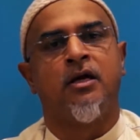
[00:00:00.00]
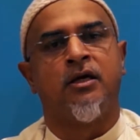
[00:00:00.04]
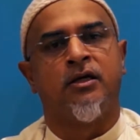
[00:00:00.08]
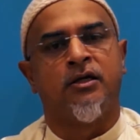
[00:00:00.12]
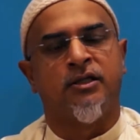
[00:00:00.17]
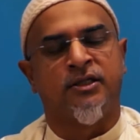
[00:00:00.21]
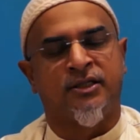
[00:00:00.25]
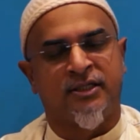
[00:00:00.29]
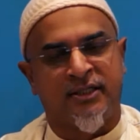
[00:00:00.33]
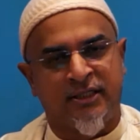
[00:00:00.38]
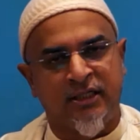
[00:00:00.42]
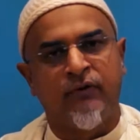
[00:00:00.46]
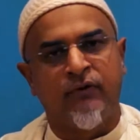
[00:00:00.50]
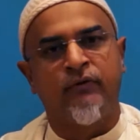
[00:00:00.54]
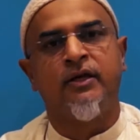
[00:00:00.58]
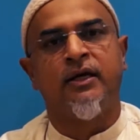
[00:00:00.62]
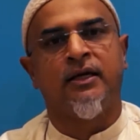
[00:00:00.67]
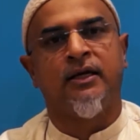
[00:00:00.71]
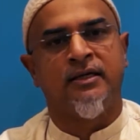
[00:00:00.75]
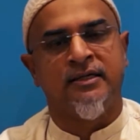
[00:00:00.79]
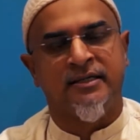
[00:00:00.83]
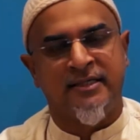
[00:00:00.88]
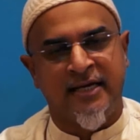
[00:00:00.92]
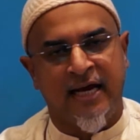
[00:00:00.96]

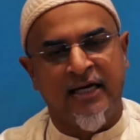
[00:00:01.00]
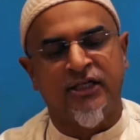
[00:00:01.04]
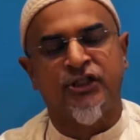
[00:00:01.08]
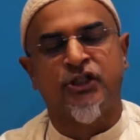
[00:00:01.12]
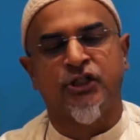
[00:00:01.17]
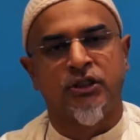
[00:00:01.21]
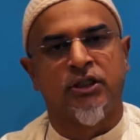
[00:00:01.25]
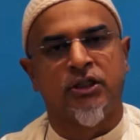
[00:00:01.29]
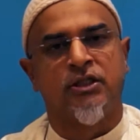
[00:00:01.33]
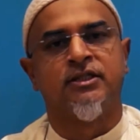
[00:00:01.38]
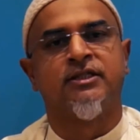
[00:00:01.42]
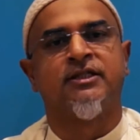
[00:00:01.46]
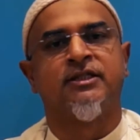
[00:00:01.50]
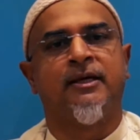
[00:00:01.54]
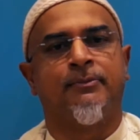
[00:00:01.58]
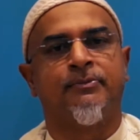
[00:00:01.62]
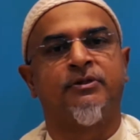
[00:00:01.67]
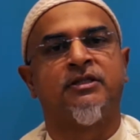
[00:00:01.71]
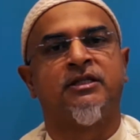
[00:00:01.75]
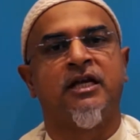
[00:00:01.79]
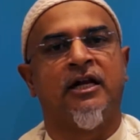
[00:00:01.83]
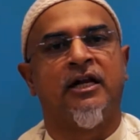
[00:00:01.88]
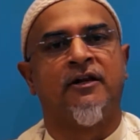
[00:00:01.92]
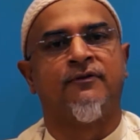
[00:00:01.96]
Syrian nationals
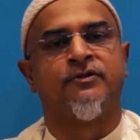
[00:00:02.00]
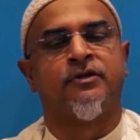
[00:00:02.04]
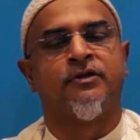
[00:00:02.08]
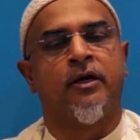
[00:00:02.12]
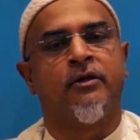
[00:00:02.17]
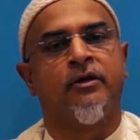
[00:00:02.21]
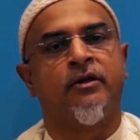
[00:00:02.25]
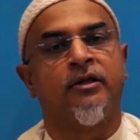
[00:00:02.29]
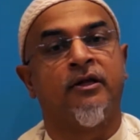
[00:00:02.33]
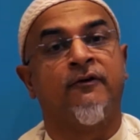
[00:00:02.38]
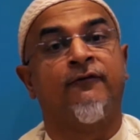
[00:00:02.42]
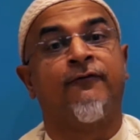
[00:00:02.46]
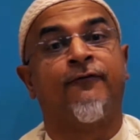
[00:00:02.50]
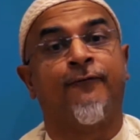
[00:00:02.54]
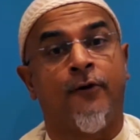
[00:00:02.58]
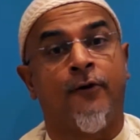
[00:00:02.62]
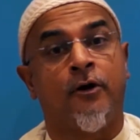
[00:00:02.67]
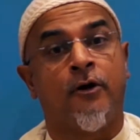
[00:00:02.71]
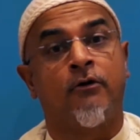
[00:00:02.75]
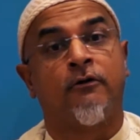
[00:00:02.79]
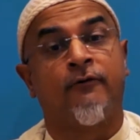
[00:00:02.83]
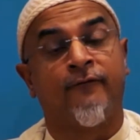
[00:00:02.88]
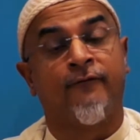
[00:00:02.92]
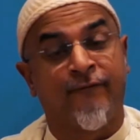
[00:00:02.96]
themselves rather than
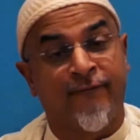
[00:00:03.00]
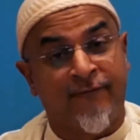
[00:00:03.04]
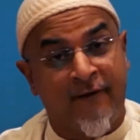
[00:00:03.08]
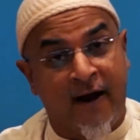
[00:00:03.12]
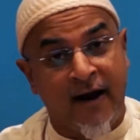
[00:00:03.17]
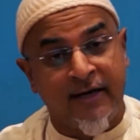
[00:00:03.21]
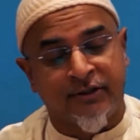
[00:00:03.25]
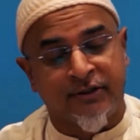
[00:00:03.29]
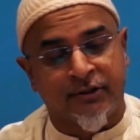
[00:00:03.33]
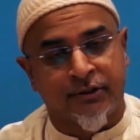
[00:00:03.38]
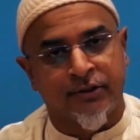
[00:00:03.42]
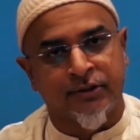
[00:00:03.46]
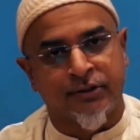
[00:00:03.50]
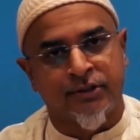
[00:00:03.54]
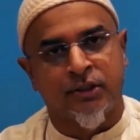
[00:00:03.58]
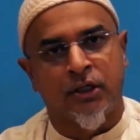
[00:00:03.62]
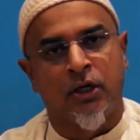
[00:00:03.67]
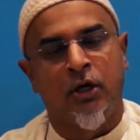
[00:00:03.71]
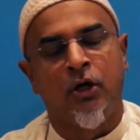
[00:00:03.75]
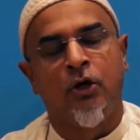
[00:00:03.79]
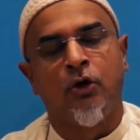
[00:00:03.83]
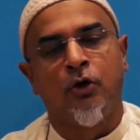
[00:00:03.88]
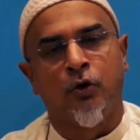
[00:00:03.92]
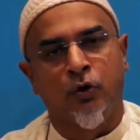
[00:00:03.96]
foreign fighters
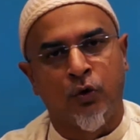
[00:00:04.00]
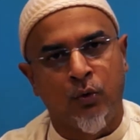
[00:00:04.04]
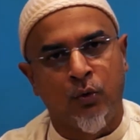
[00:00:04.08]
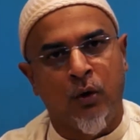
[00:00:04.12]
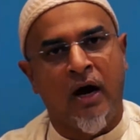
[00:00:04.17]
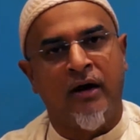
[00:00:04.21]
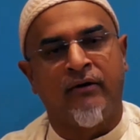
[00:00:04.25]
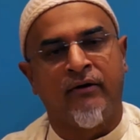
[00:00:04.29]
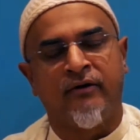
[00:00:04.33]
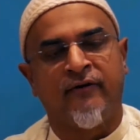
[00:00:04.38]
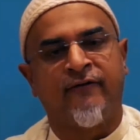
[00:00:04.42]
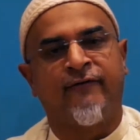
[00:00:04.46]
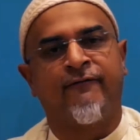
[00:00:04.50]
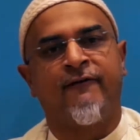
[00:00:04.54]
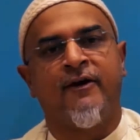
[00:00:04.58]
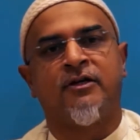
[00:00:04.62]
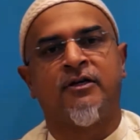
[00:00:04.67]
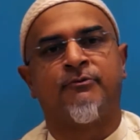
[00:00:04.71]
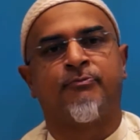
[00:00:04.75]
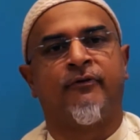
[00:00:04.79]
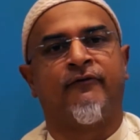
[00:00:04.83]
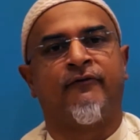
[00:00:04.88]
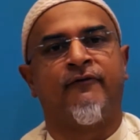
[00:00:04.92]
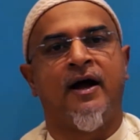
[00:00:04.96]
who are, in
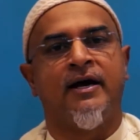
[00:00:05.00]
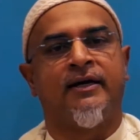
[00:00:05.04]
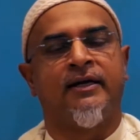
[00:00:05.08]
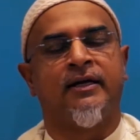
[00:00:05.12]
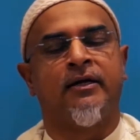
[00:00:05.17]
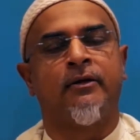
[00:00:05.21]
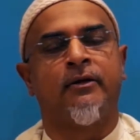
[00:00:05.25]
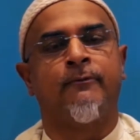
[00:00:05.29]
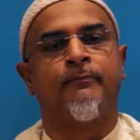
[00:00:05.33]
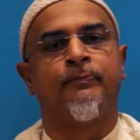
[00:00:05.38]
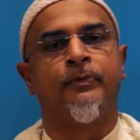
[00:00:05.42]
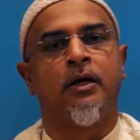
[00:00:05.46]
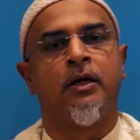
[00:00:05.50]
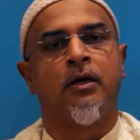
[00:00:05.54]
fact, providing